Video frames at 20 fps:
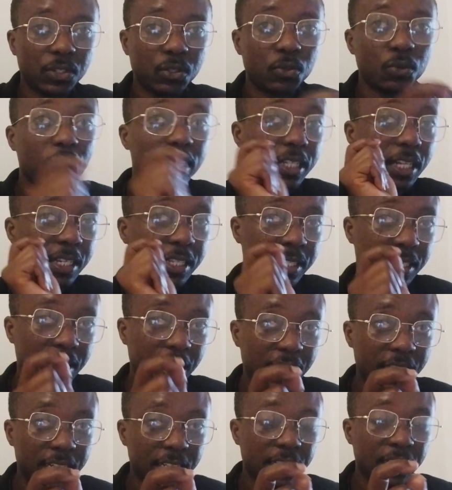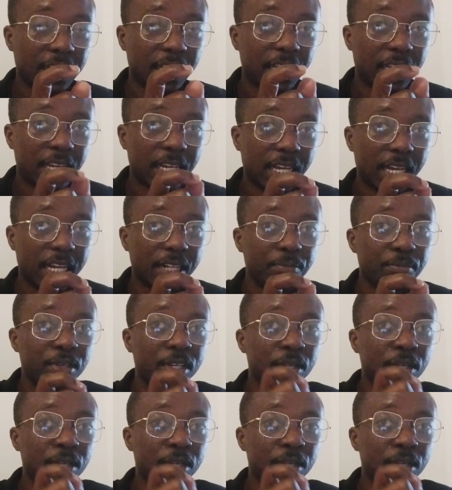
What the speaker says: to understand and